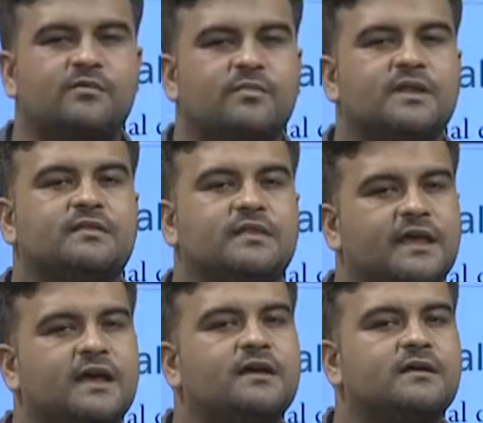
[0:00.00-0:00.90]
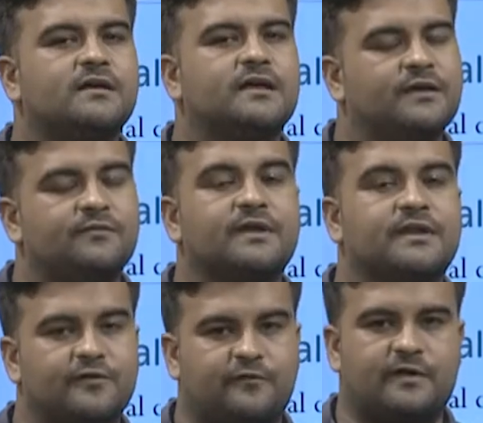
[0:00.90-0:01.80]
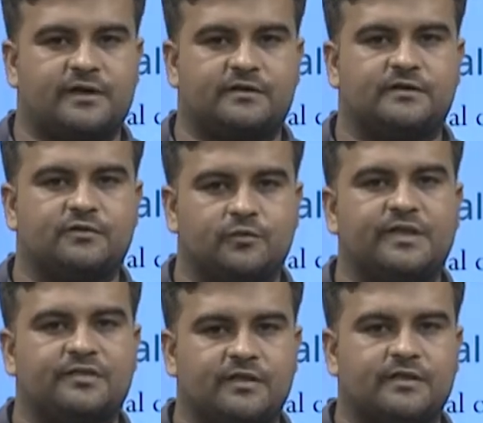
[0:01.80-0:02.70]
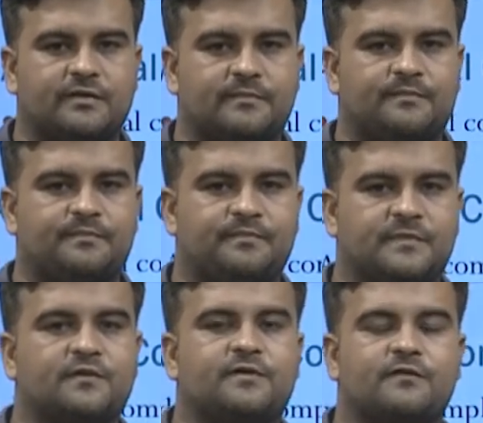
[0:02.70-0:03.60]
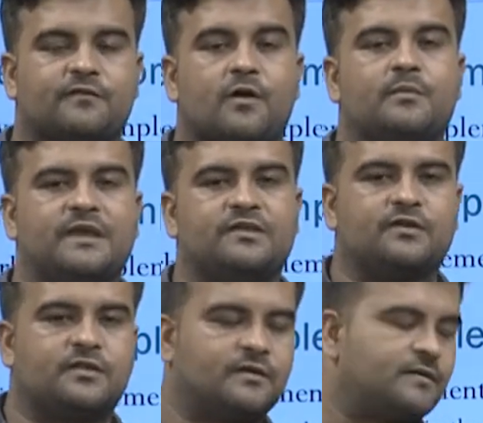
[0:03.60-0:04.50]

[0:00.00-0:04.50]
but they are even different to each other, different from each other.